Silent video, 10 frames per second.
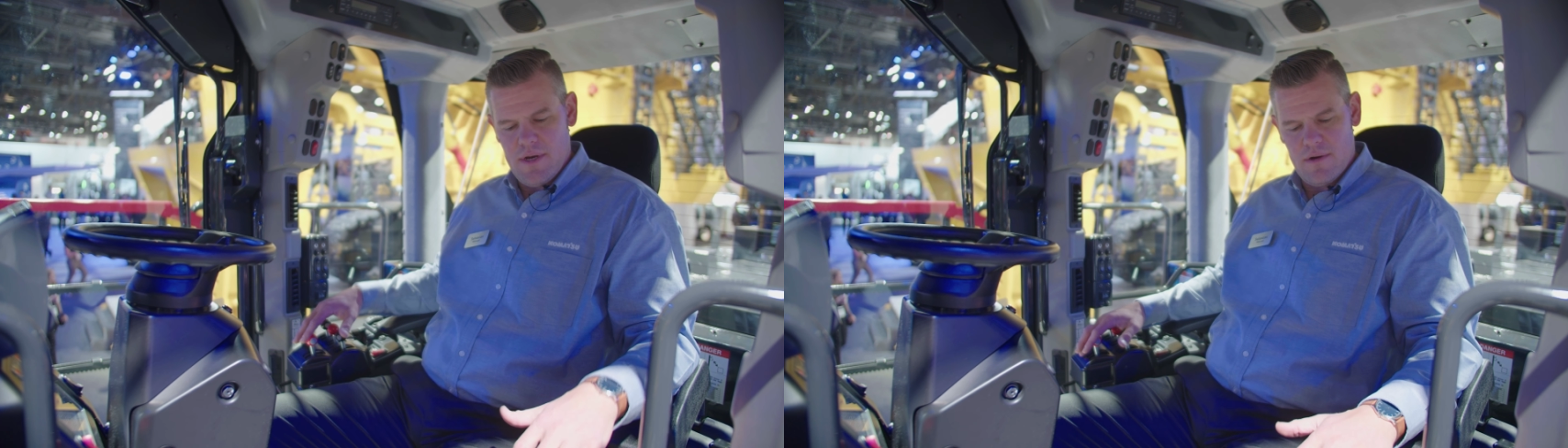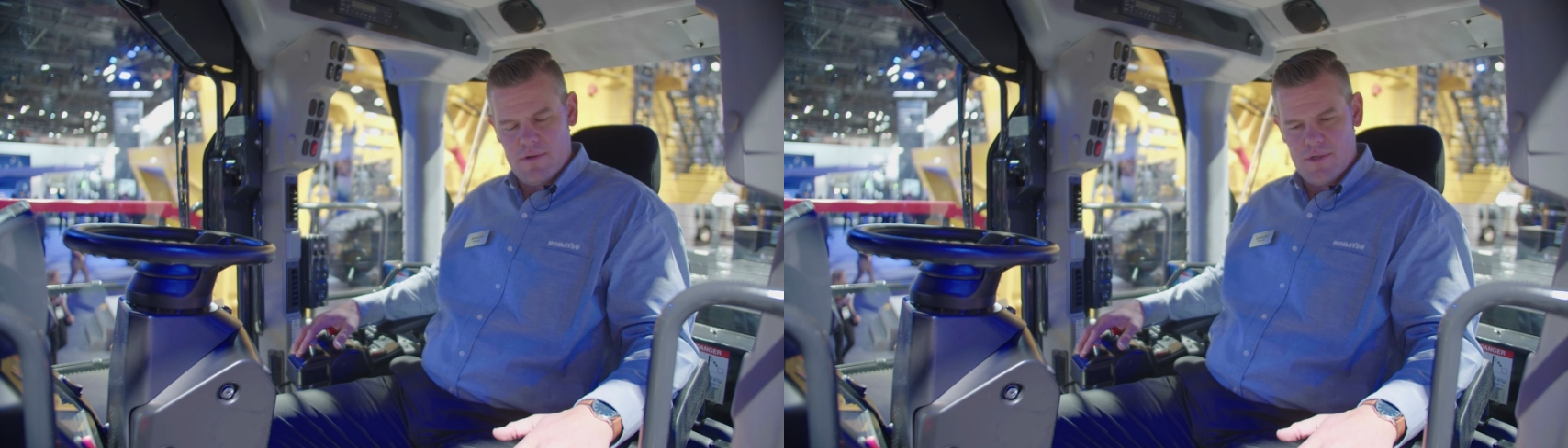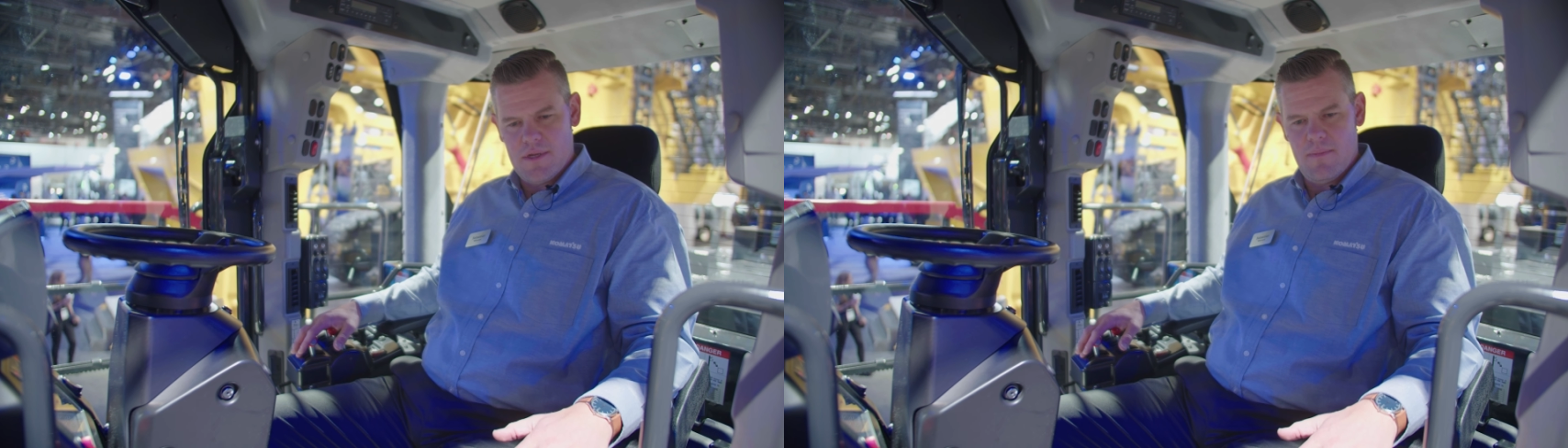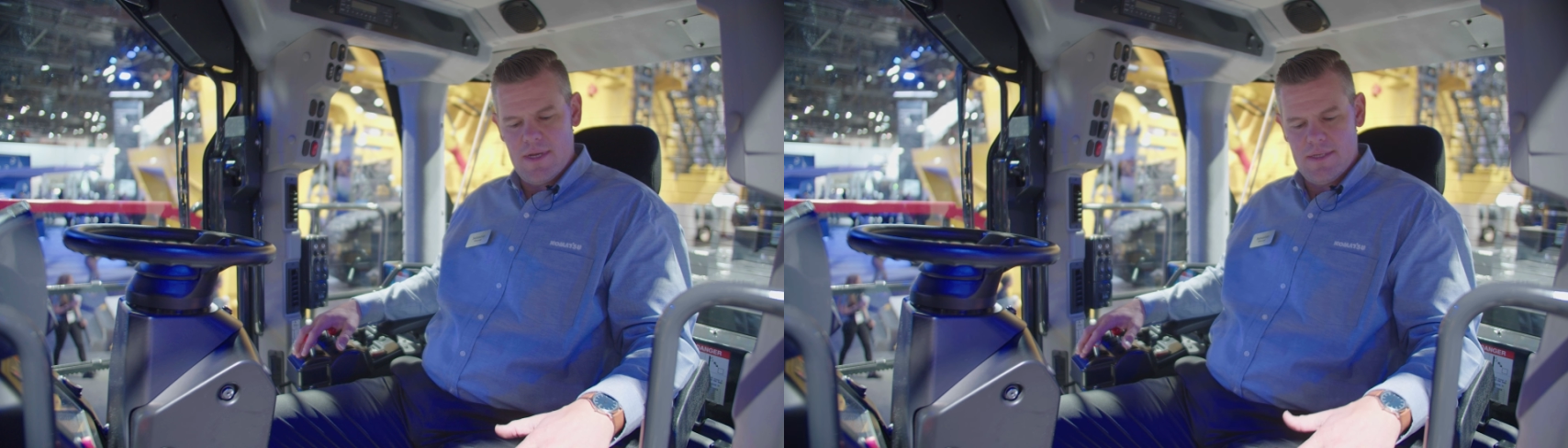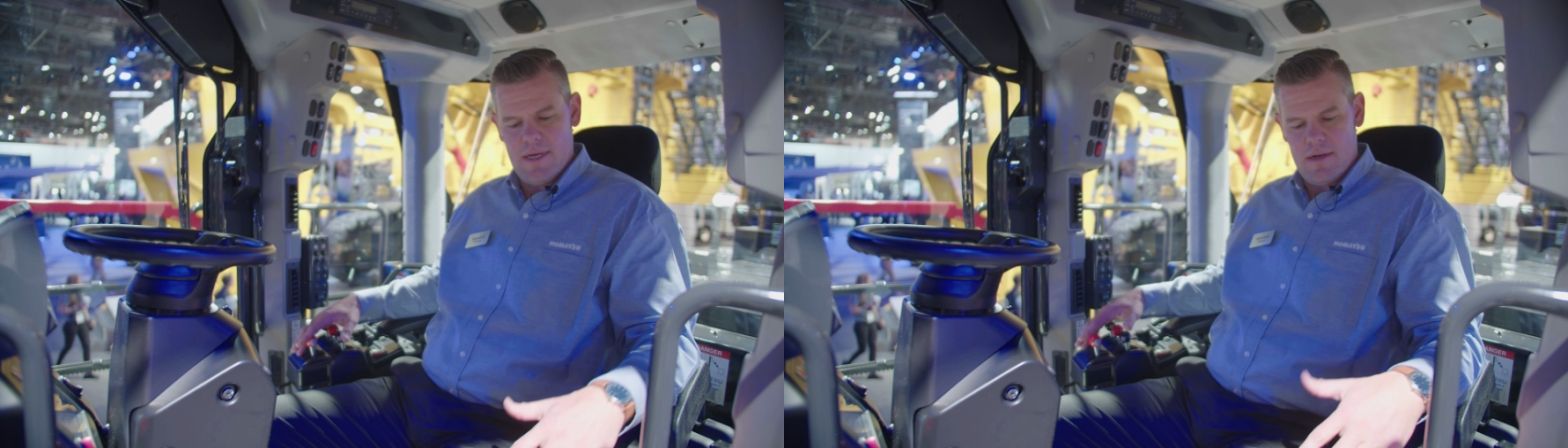here, just to
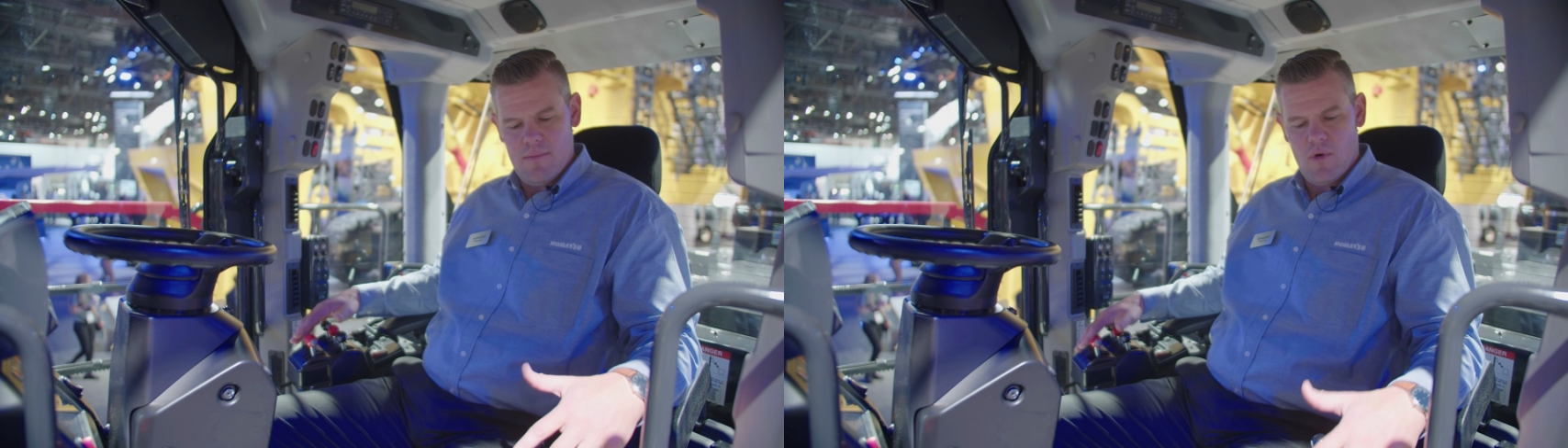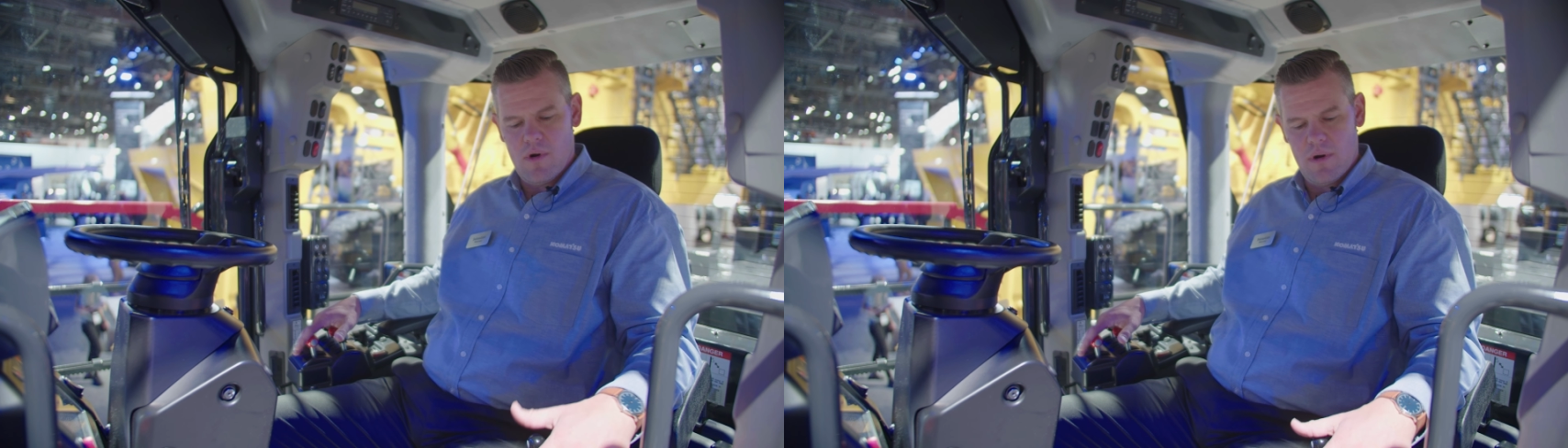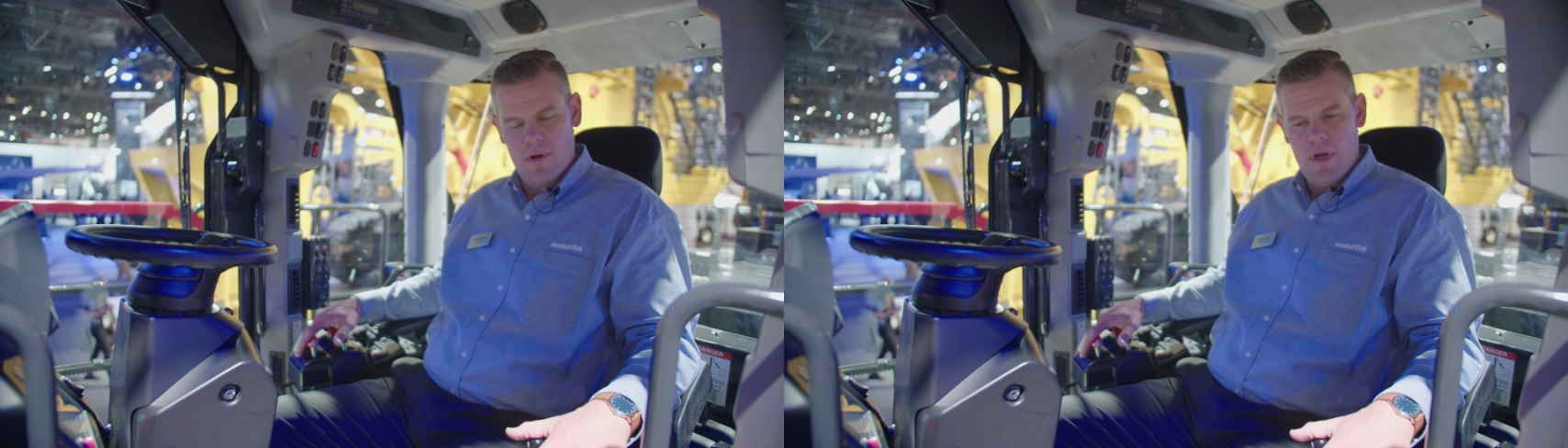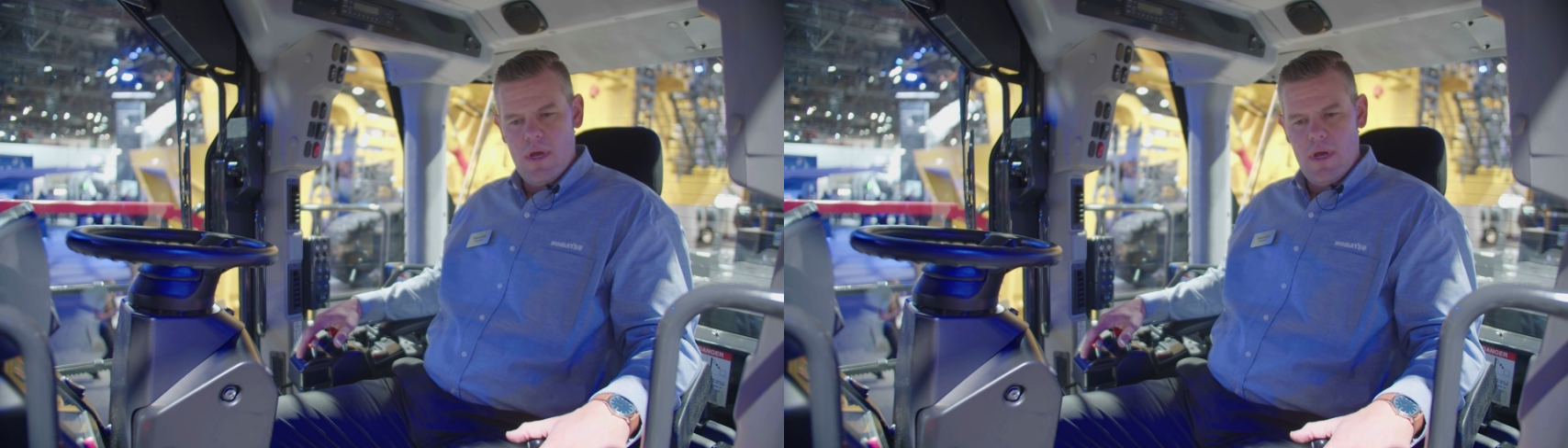maintain a more